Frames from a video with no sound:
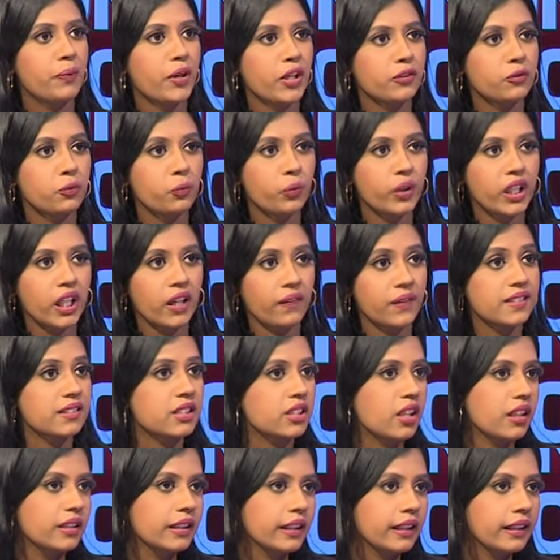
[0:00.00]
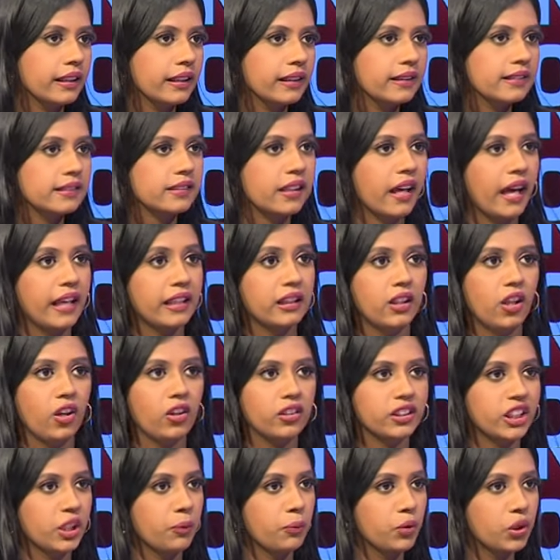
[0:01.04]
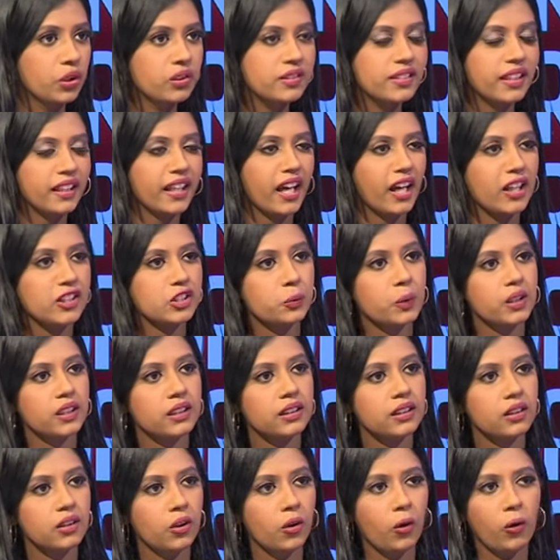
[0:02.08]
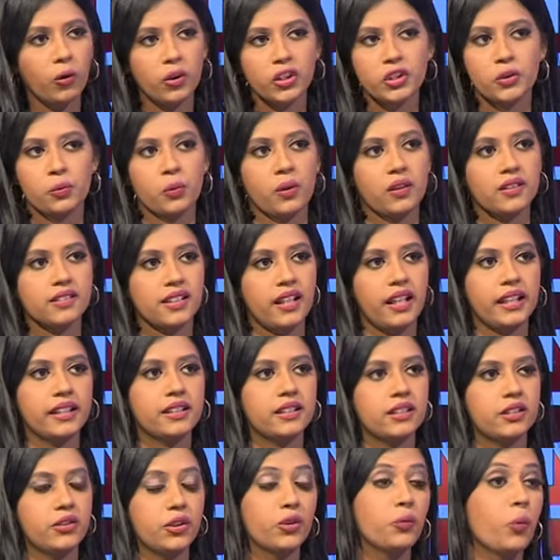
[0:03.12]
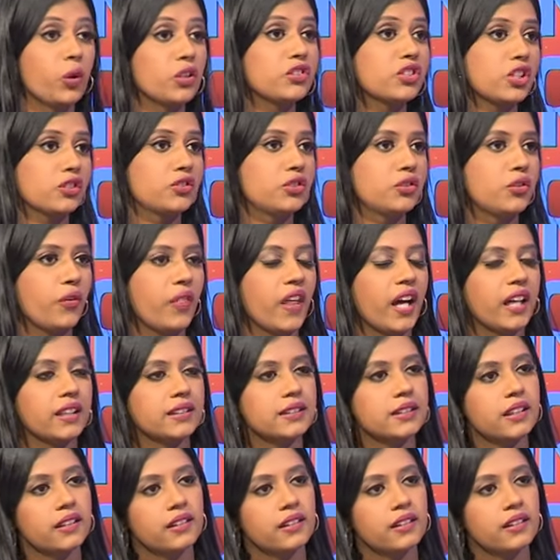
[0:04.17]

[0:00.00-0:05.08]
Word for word: up with studies and learning music as well, or it was like you I uh, wanted to do that?